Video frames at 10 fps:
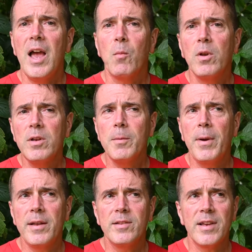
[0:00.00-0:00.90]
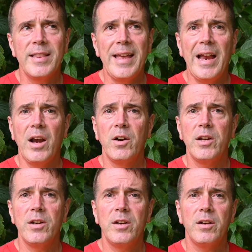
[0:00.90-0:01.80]
really depends on the
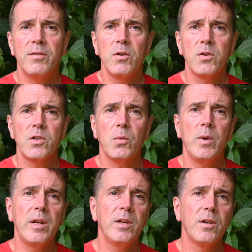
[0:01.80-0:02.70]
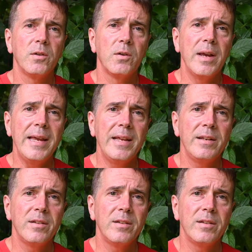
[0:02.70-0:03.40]
area of Costa Rica you're in.